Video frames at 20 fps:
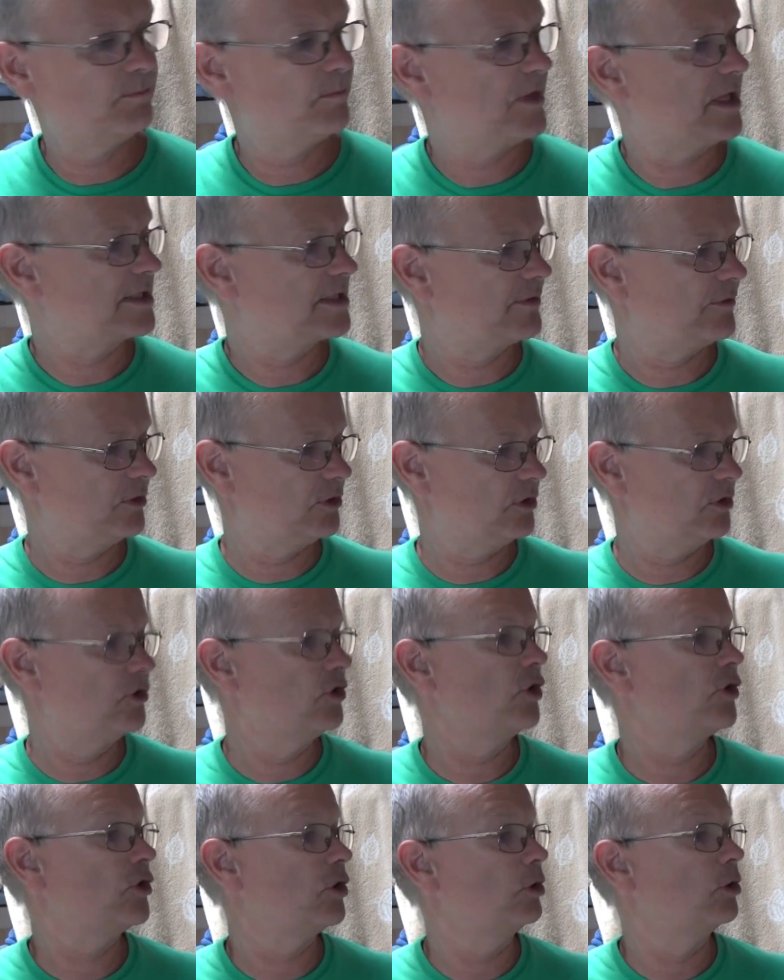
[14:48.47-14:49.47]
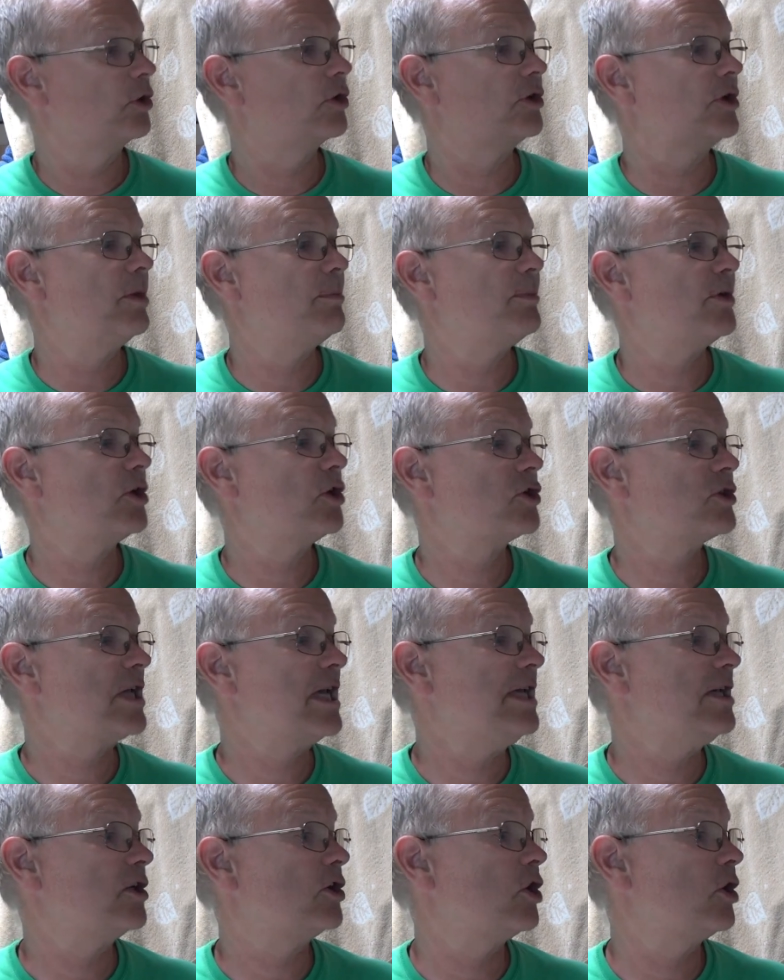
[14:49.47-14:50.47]
let's have another look at it, because
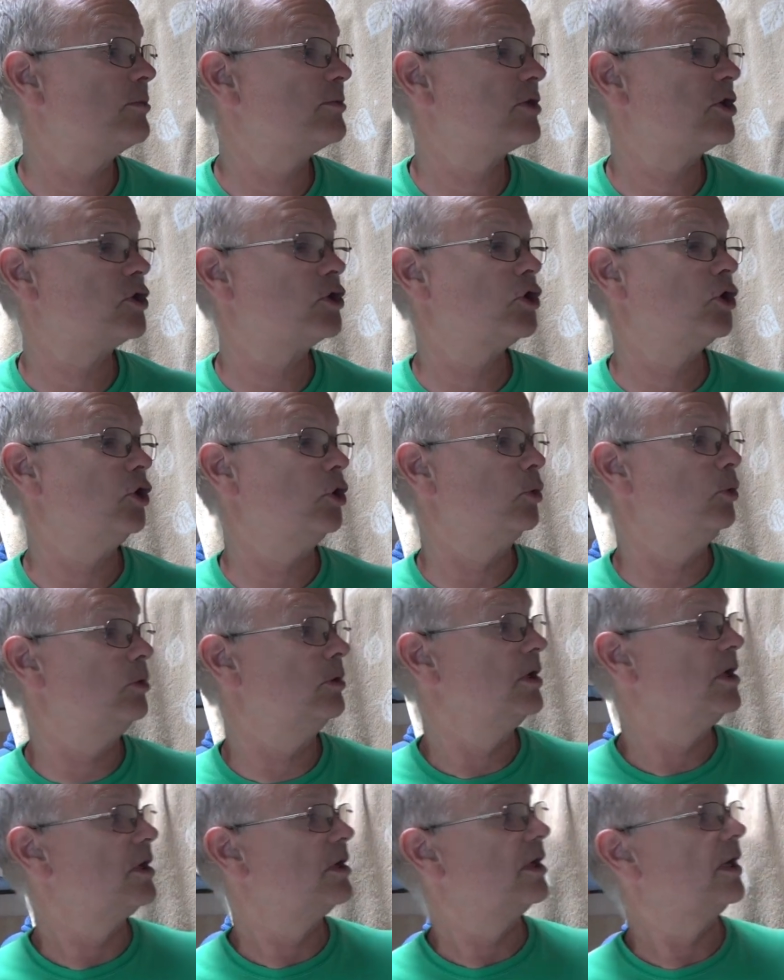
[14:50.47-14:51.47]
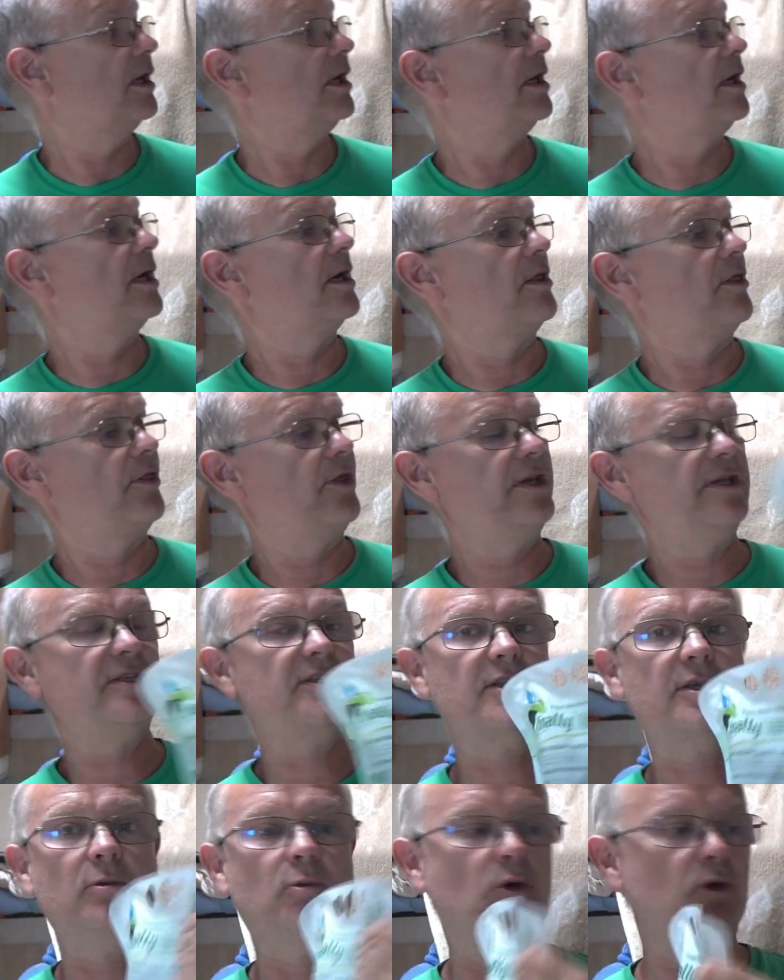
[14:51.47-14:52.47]
here it comes in two.
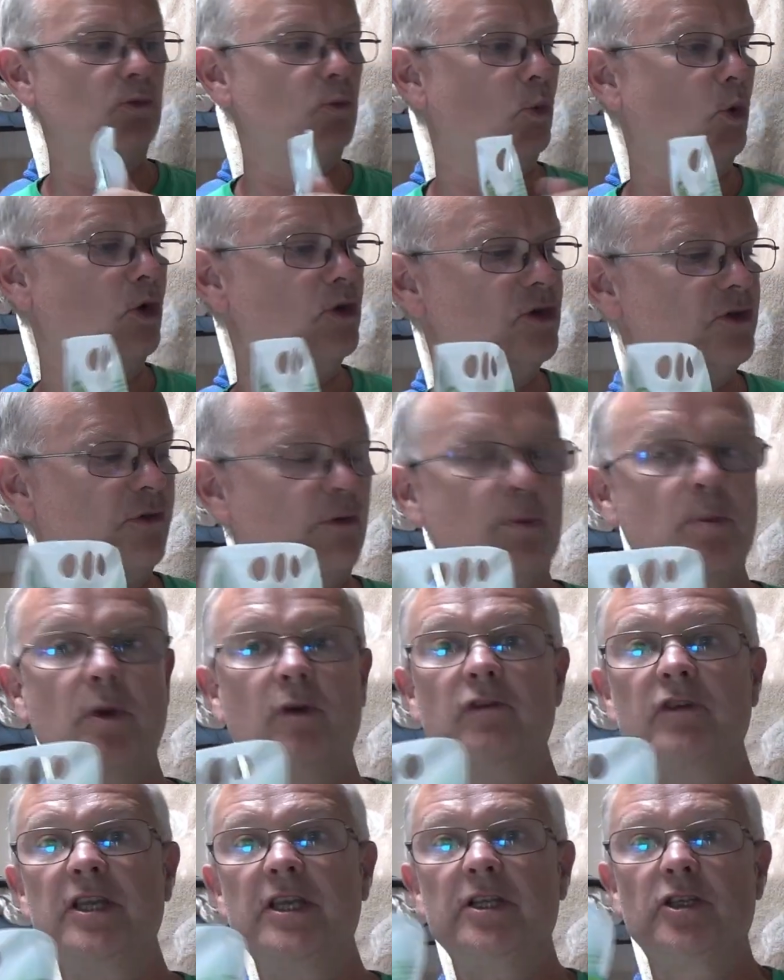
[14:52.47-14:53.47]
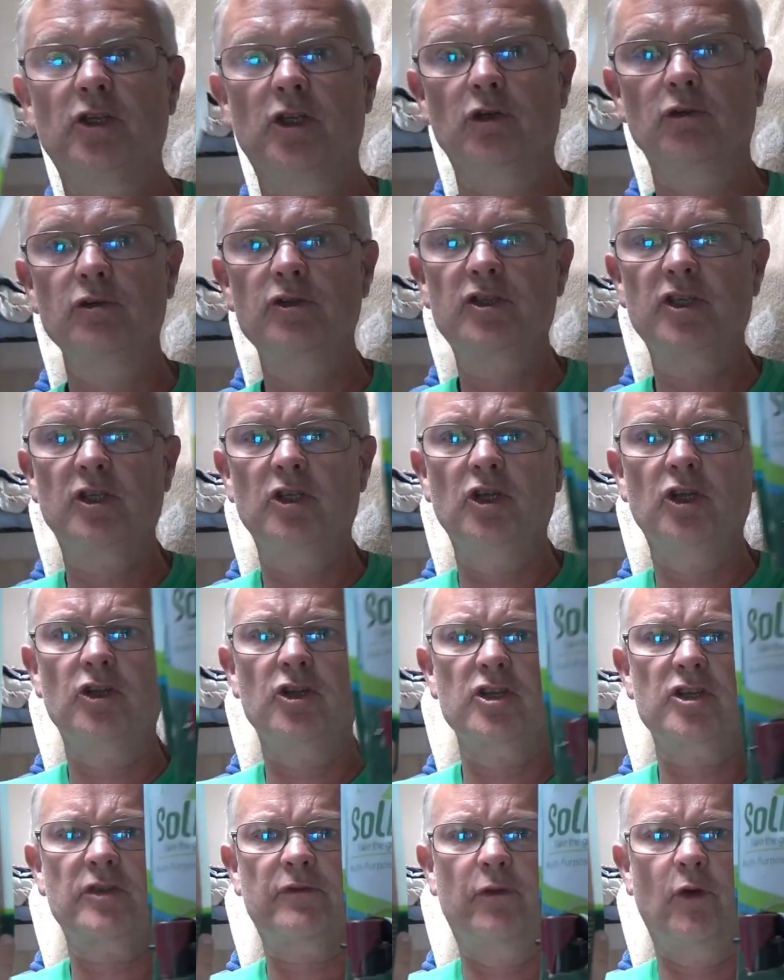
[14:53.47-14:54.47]
This one's for marine use and the
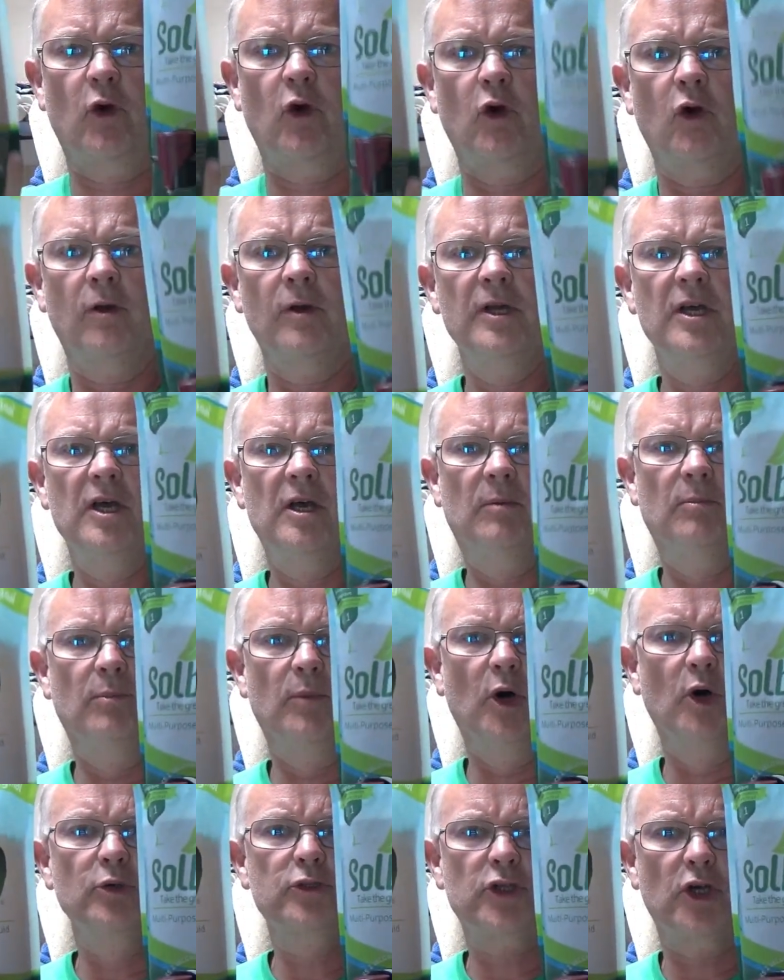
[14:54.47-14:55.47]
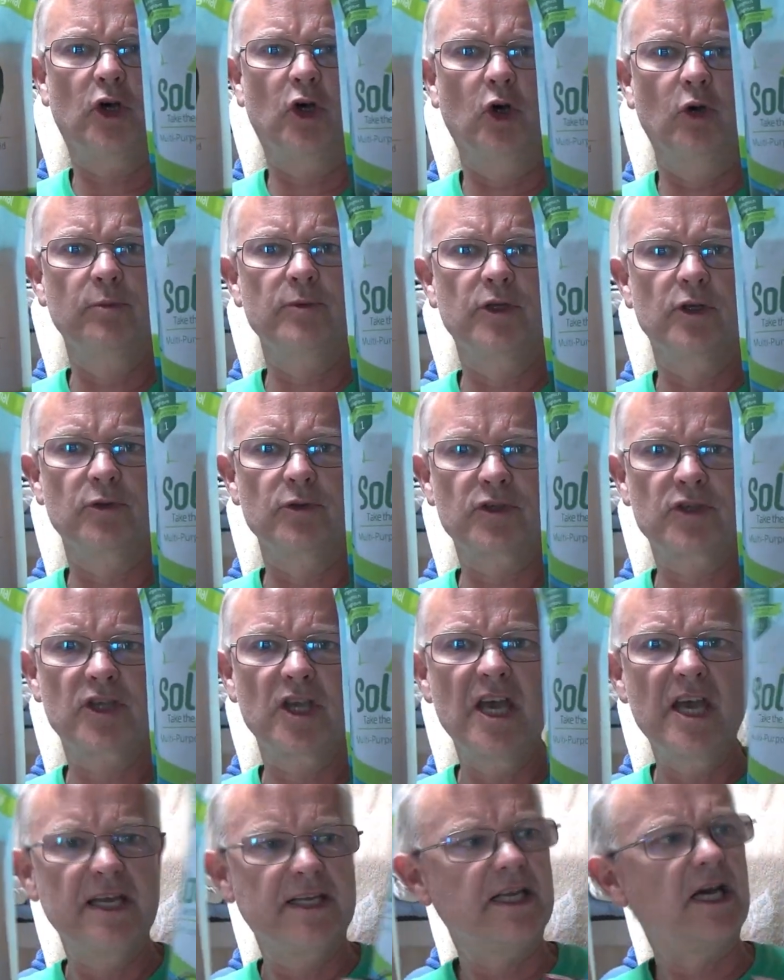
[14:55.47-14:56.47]
other's for motorhome use.
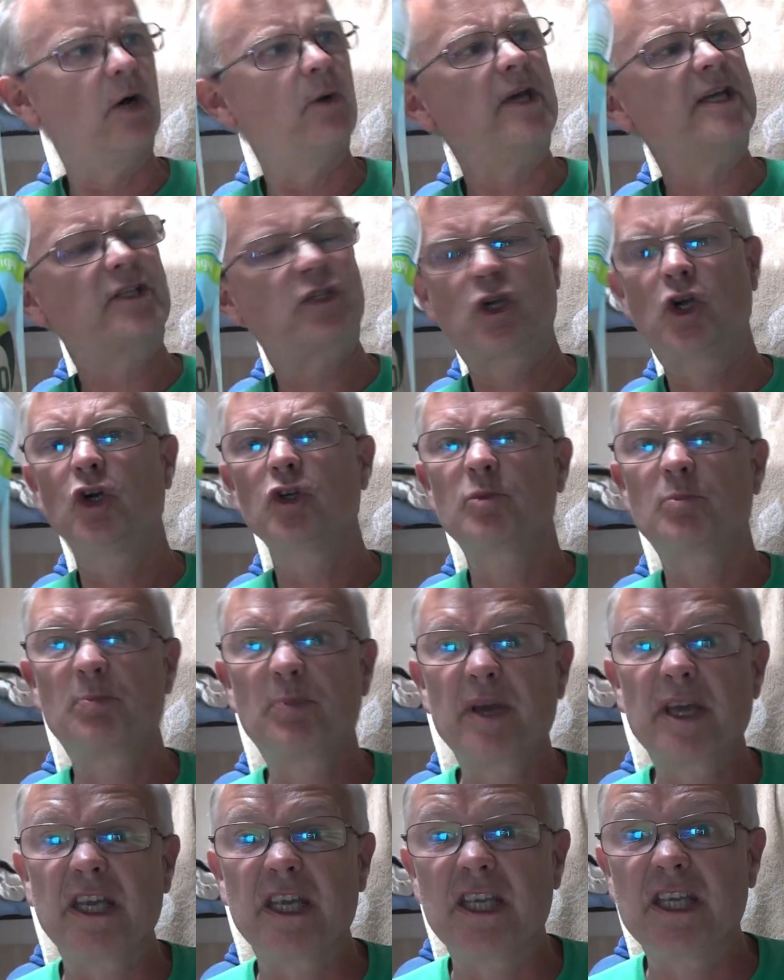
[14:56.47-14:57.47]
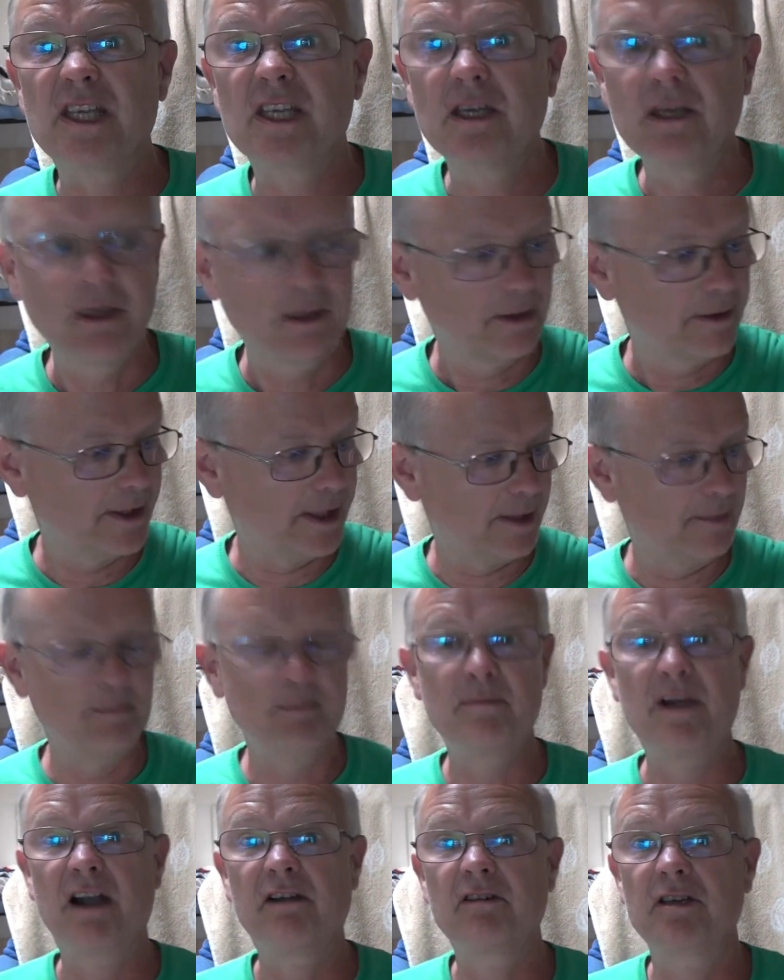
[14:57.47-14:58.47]
Now, it could be that
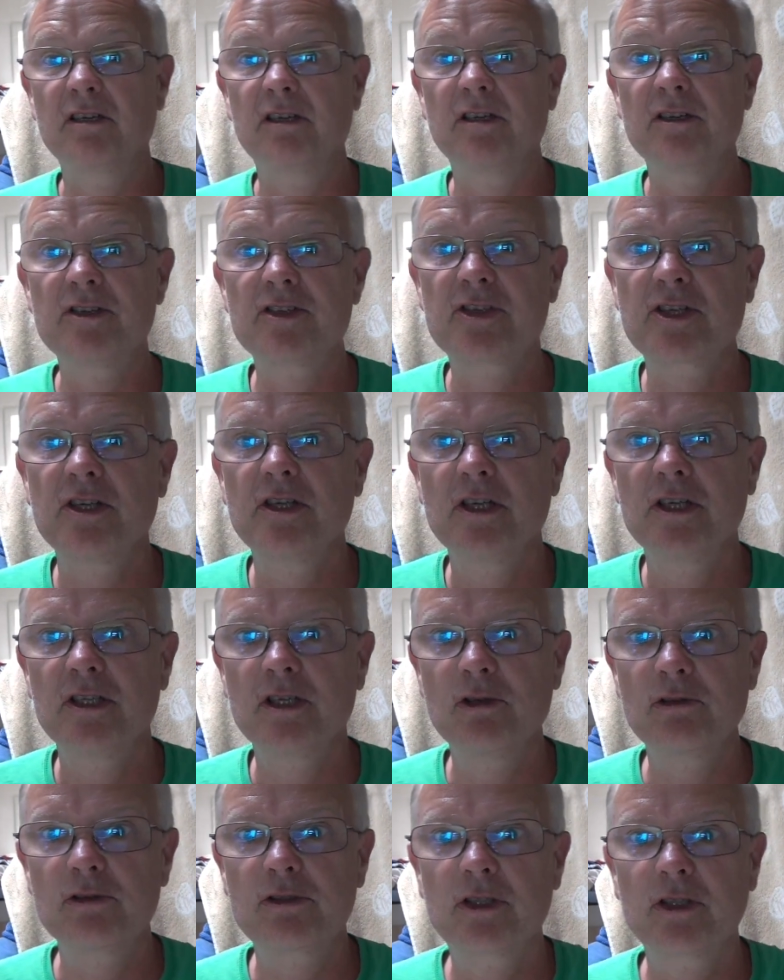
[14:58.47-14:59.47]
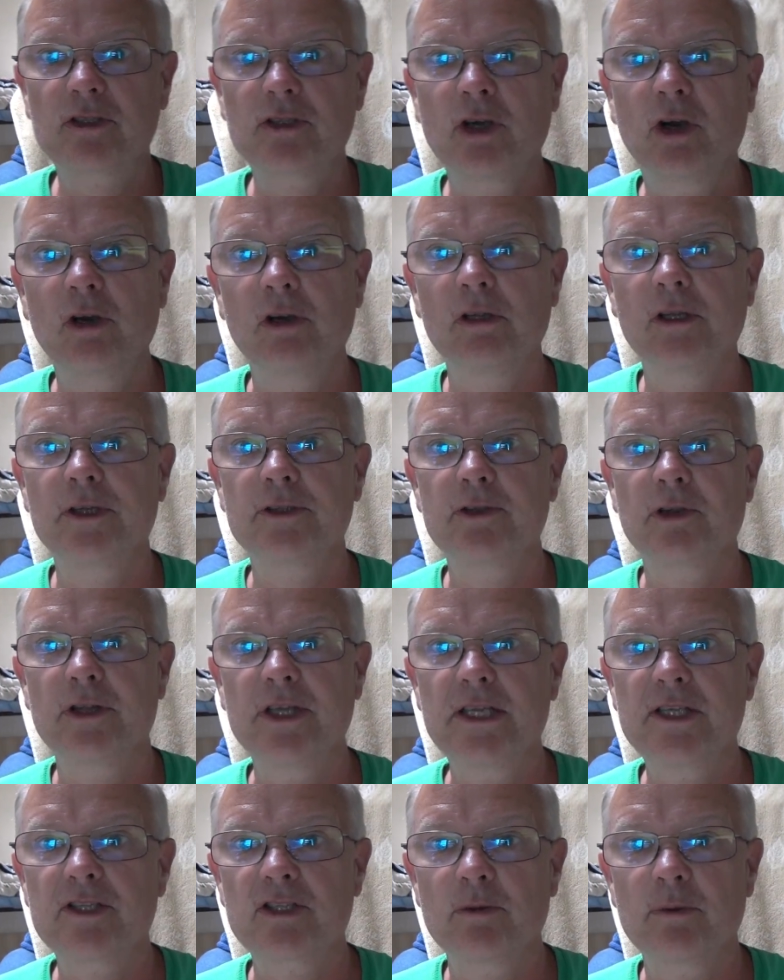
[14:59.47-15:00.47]
mariners use the toilet or they
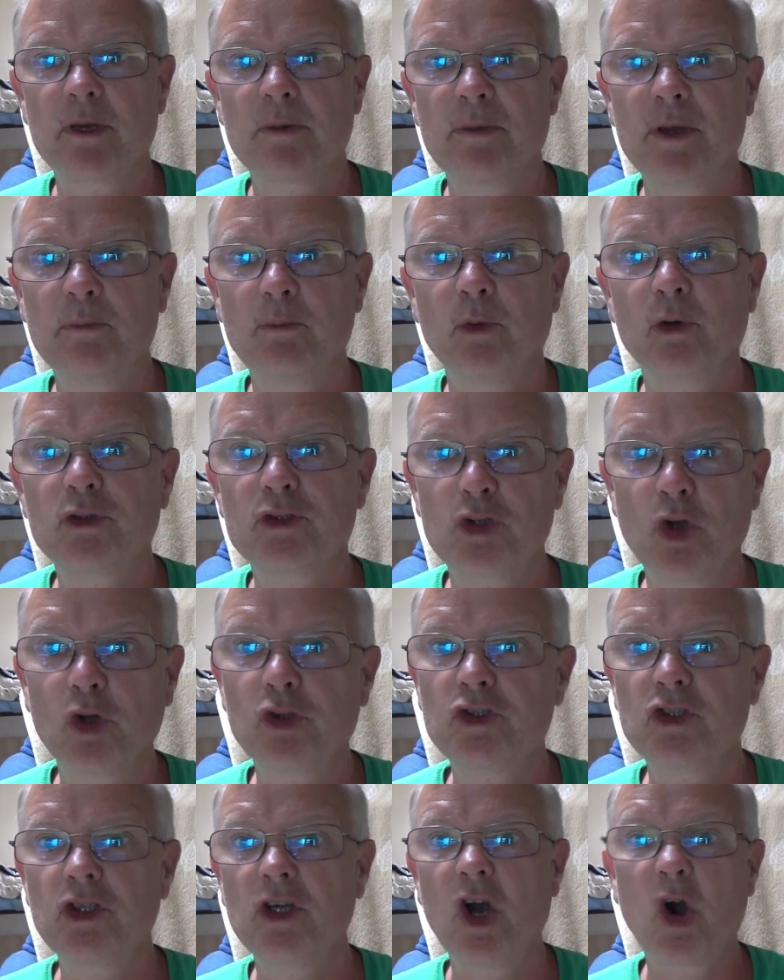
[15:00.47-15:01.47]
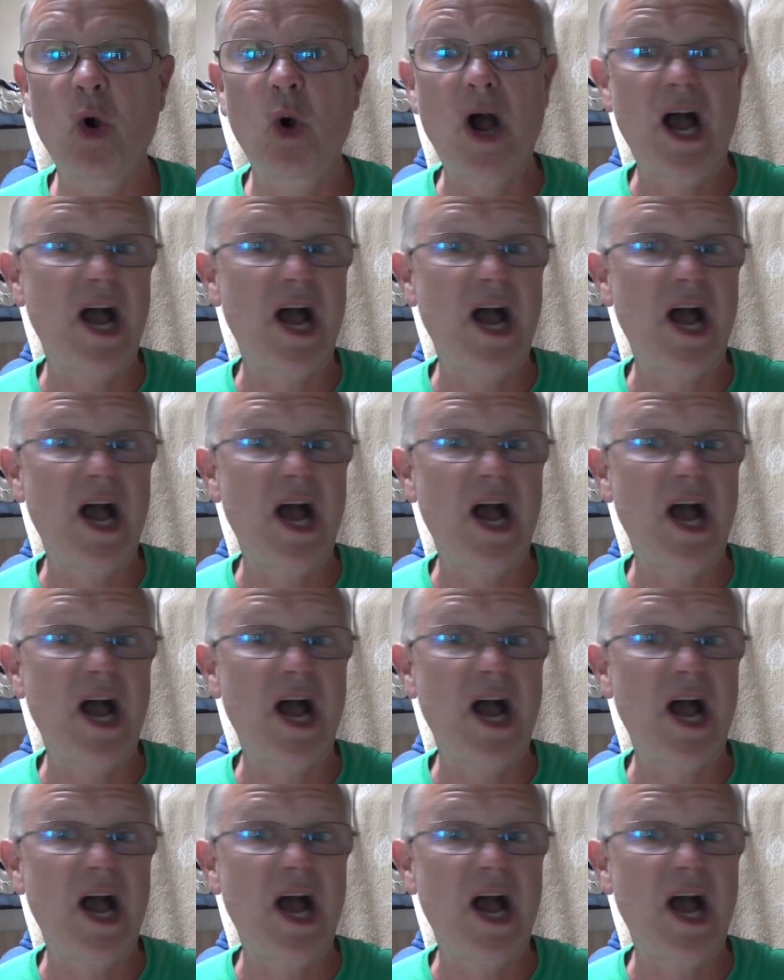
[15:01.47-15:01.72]
eat something a bit more dodgy, or